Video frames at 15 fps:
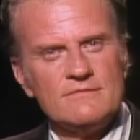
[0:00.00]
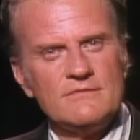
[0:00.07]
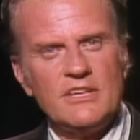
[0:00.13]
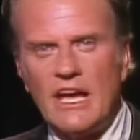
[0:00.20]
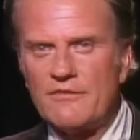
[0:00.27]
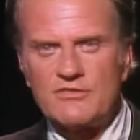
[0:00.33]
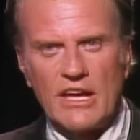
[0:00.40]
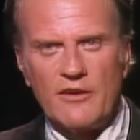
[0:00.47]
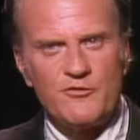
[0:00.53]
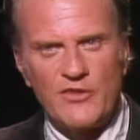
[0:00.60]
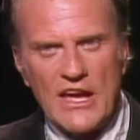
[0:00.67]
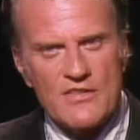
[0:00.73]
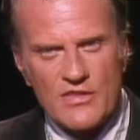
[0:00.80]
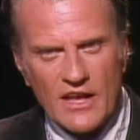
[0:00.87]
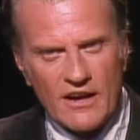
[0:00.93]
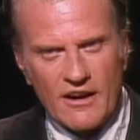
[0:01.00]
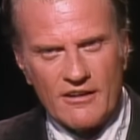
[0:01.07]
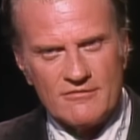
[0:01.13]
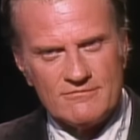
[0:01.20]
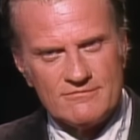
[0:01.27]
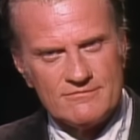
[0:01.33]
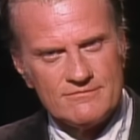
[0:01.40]
You have to have faith in her.
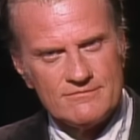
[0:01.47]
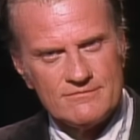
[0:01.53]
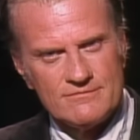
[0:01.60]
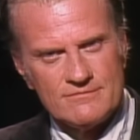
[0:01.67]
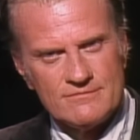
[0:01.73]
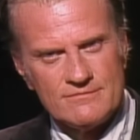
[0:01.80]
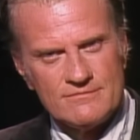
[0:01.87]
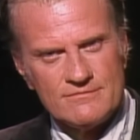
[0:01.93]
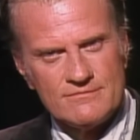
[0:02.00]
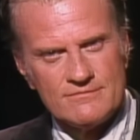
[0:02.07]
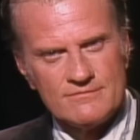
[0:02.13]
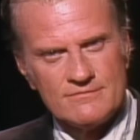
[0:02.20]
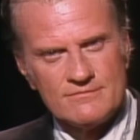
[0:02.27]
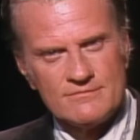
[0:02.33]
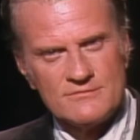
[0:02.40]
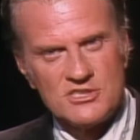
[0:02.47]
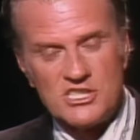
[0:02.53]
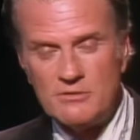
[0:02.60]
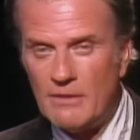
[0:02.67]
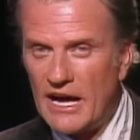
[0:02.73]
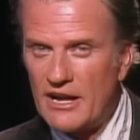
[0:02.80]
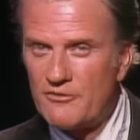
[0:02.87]

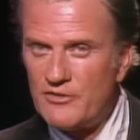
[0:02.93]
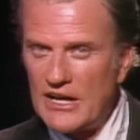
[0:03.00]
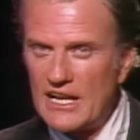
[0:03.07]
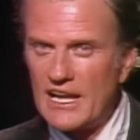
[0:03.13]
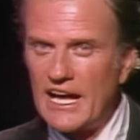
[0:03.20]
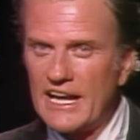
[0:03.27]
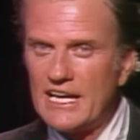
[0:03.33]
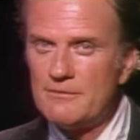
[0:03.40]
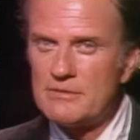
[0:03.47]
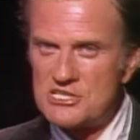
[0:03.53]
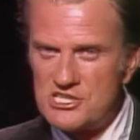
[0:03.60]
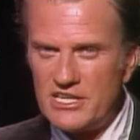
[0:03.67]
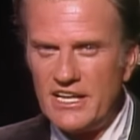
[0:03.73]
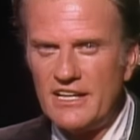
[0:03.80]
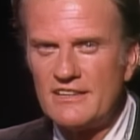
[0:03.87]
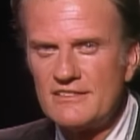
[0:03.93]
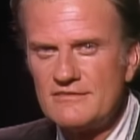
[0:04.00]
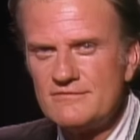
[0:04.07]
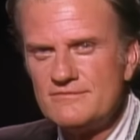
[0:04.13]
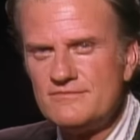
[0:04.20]
She might have felt like it, but she didn't.